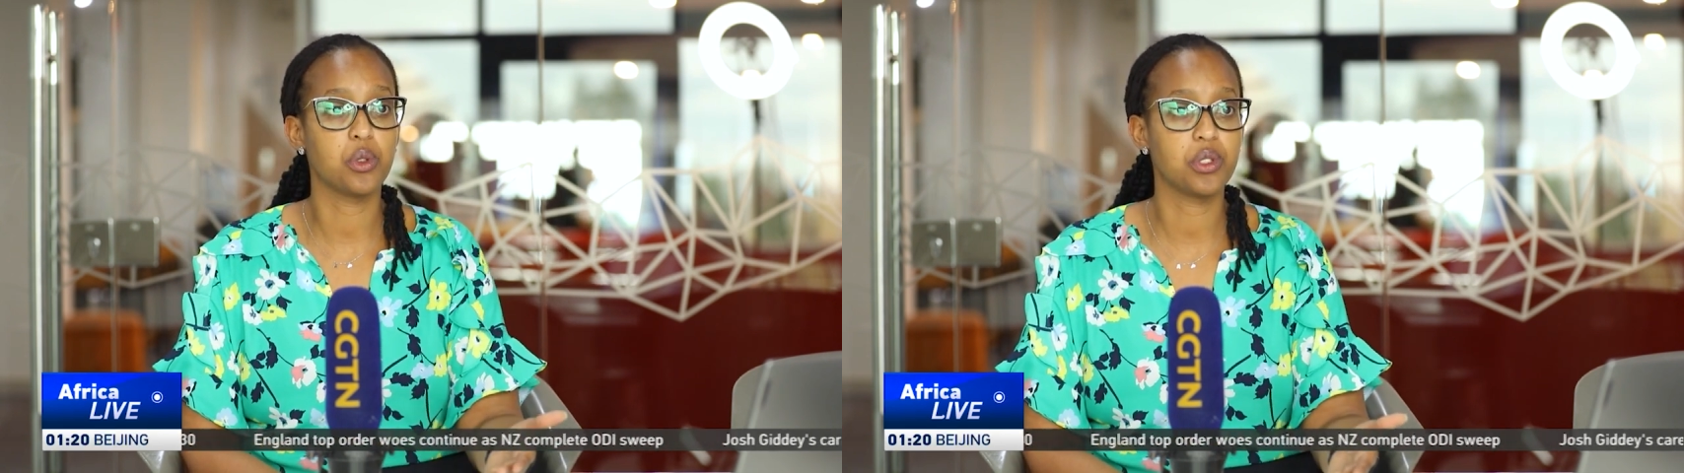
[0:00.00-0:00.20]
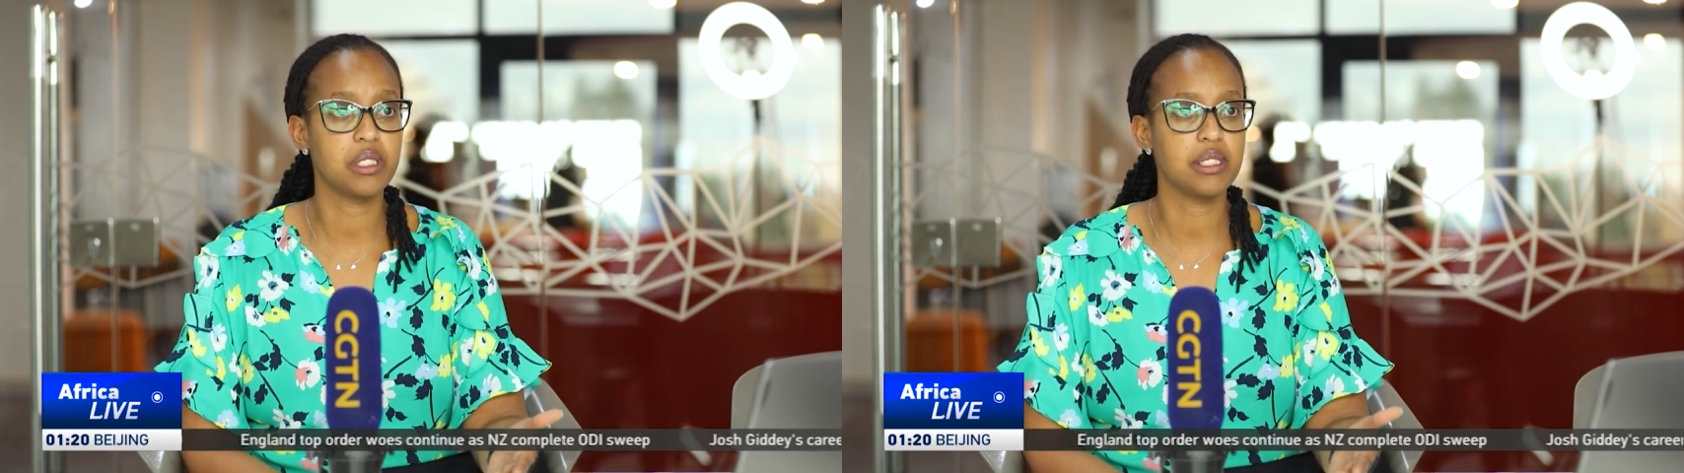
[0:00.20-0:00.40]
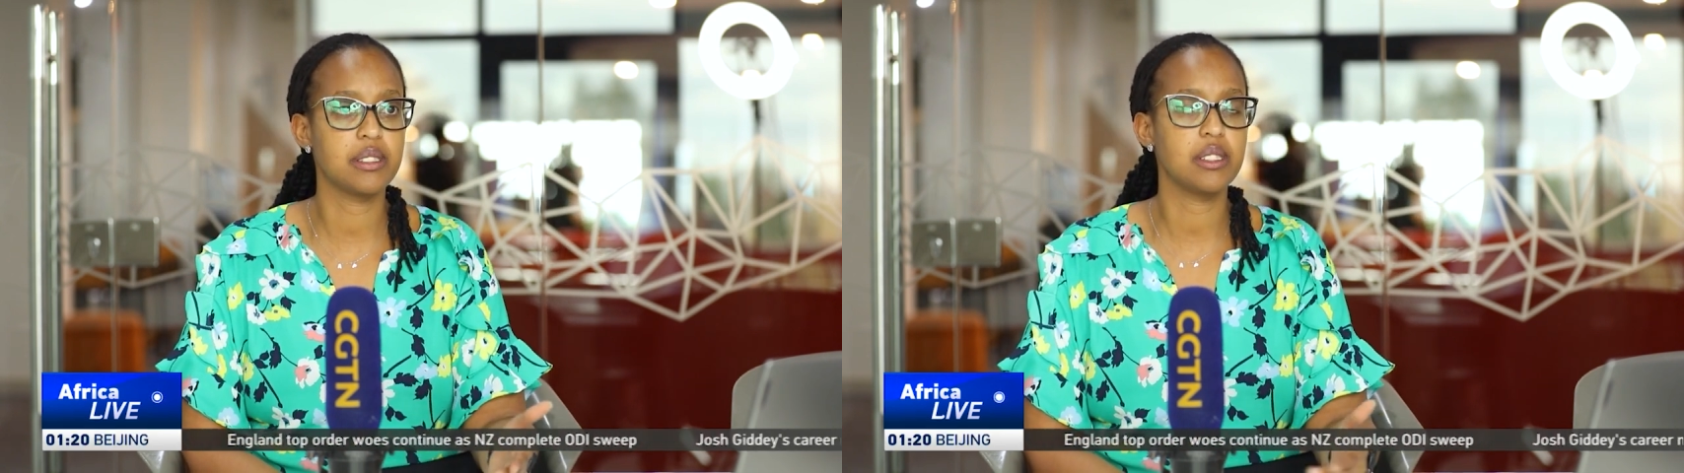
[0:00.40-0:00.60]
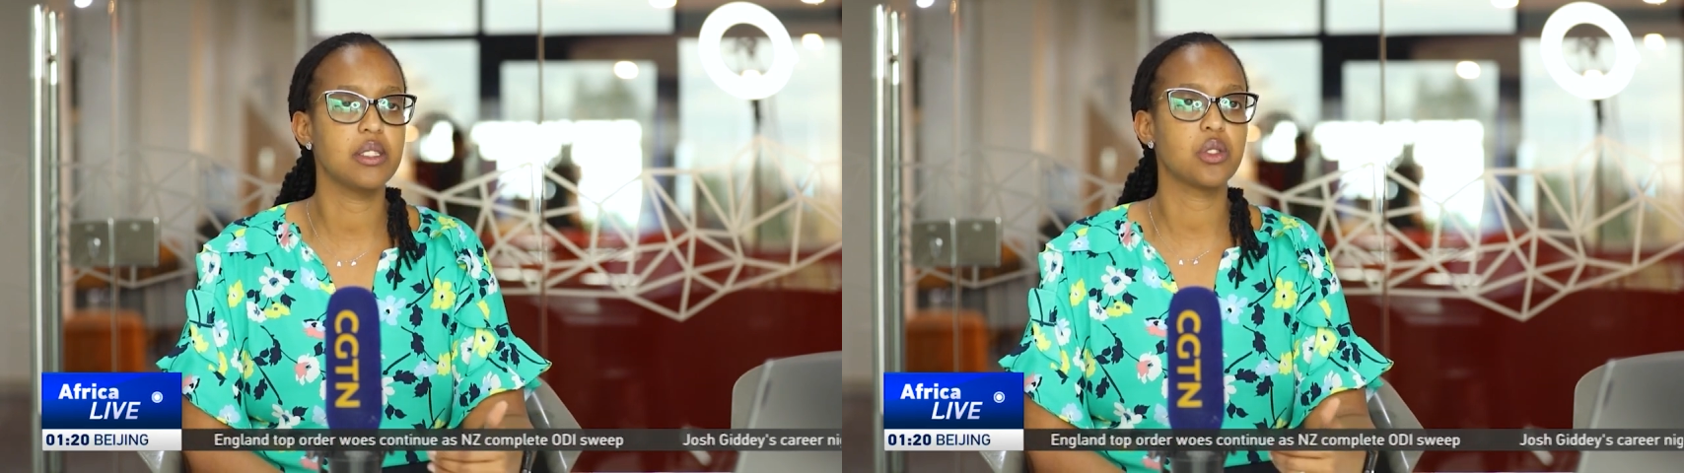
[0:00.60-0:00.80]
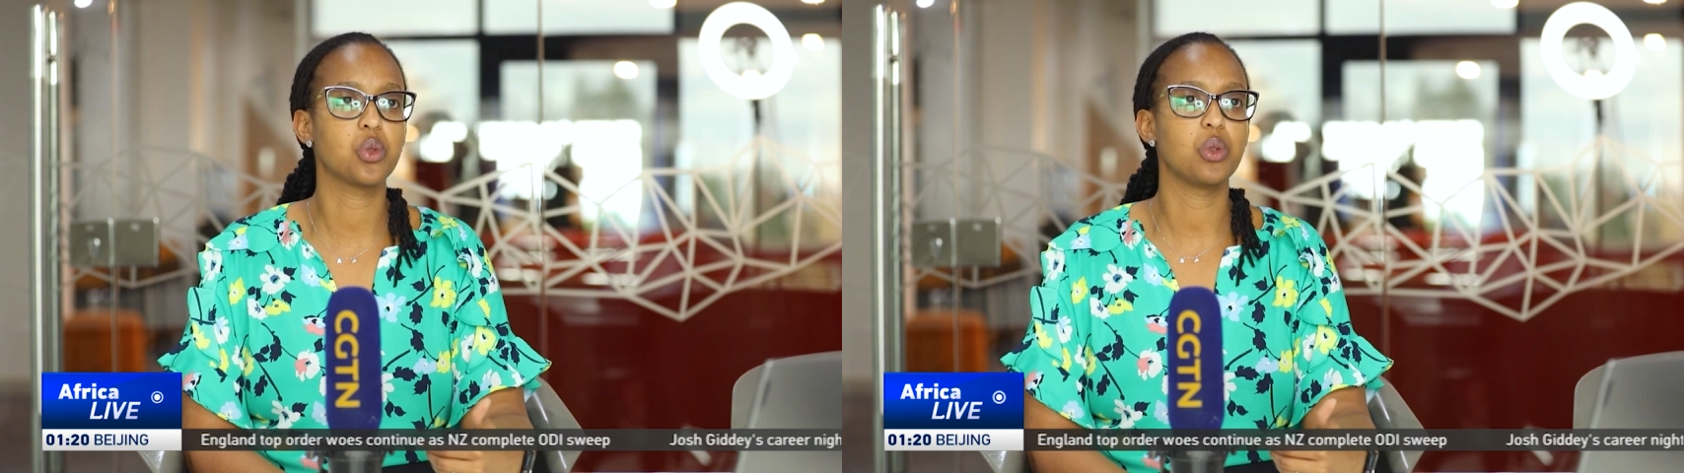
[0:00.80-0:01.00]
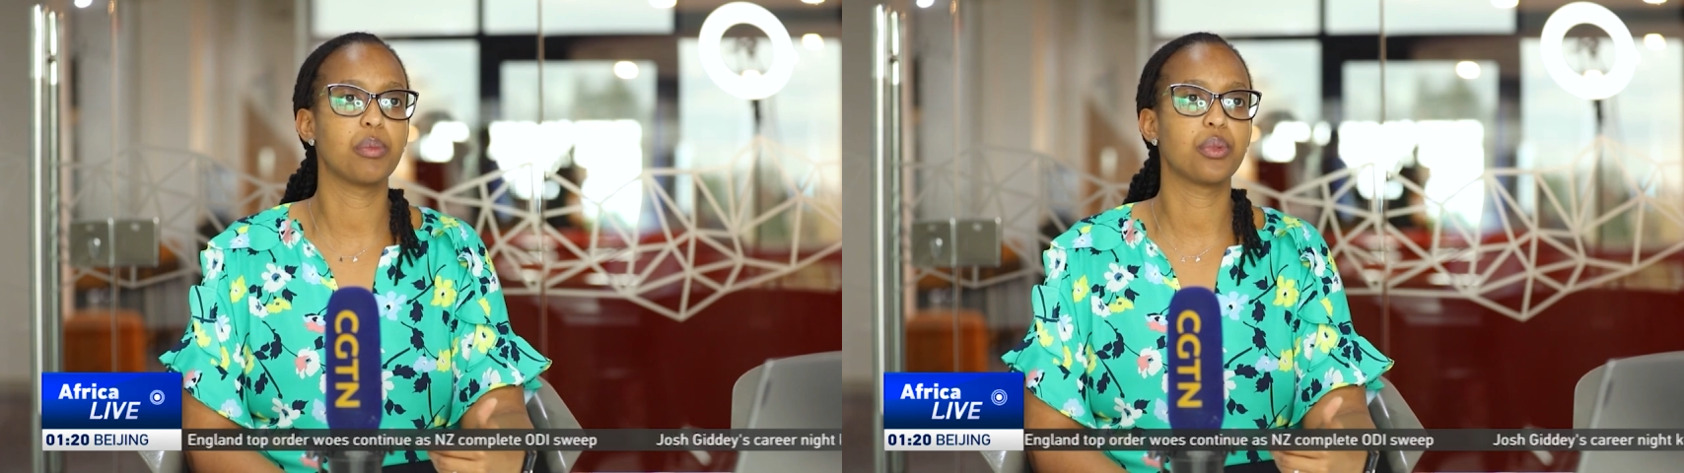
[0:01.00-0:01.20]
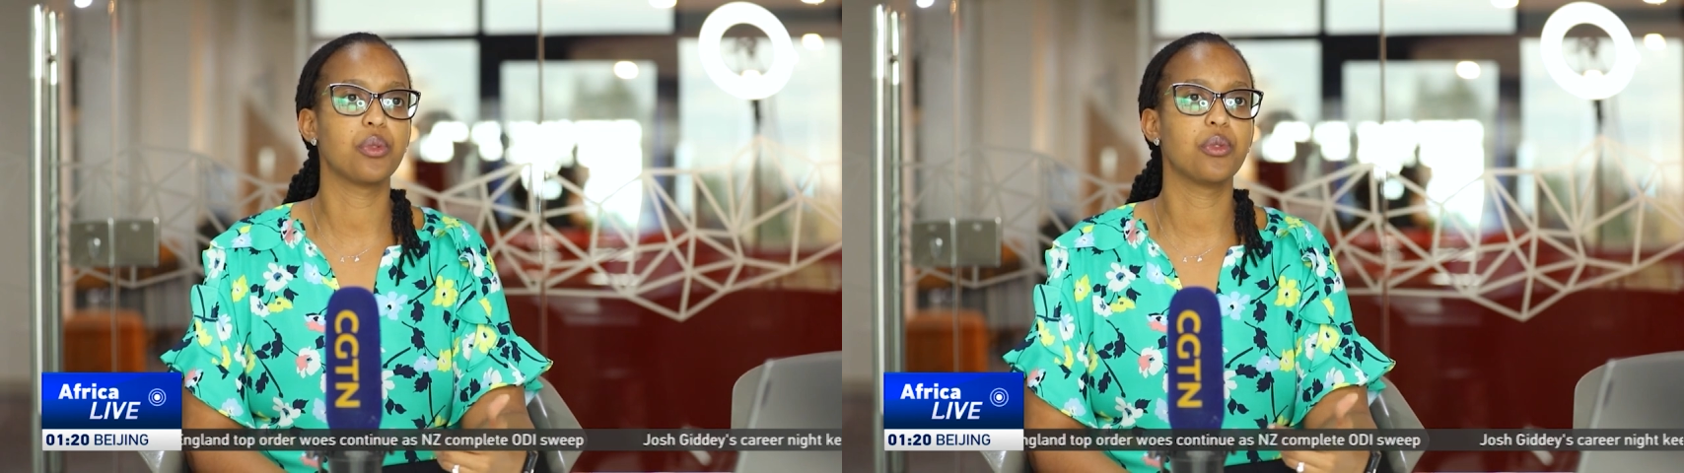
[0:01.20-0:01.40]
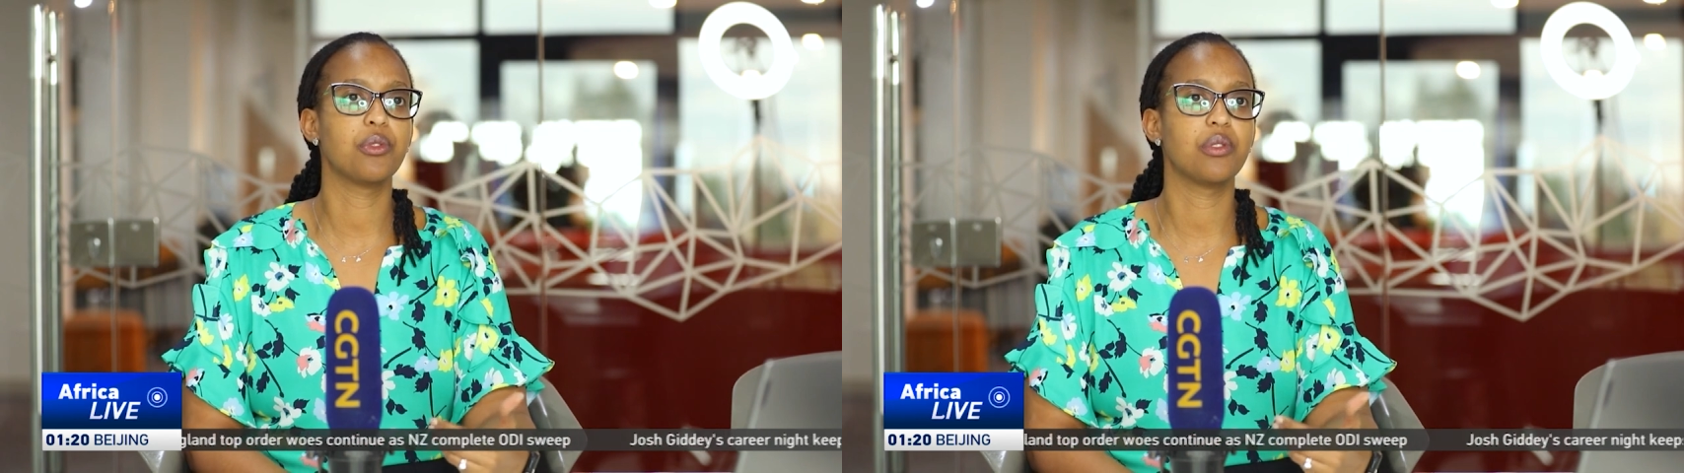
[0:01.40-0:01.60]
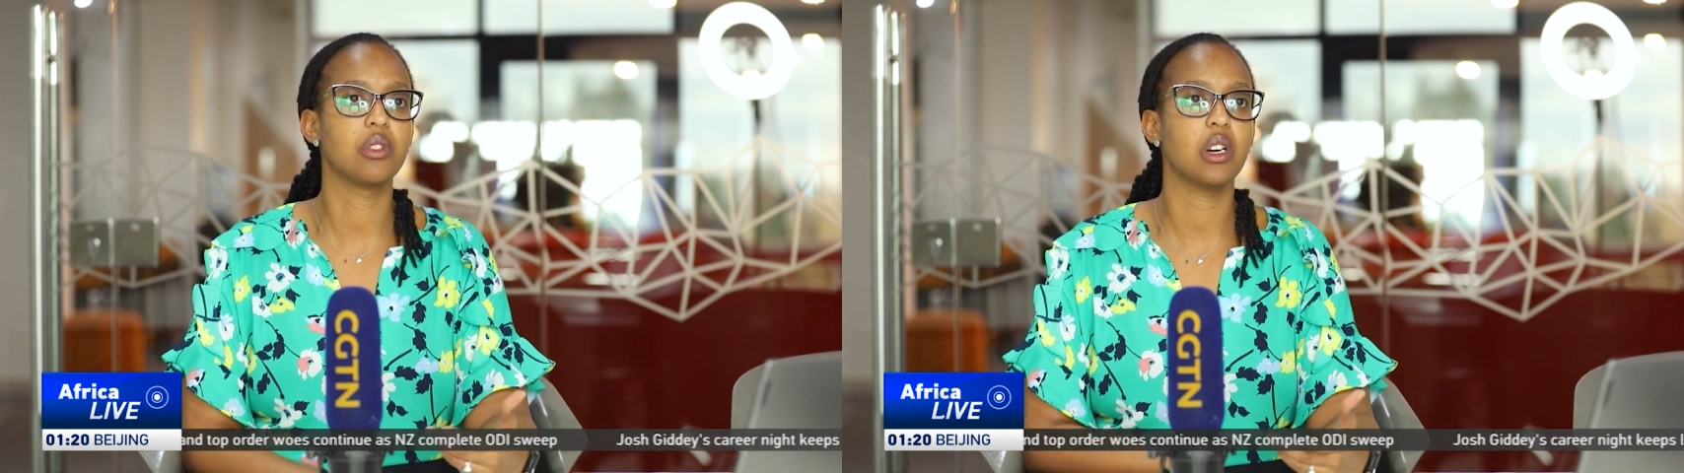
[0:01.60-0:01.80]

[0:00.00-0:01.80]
citizens, to improve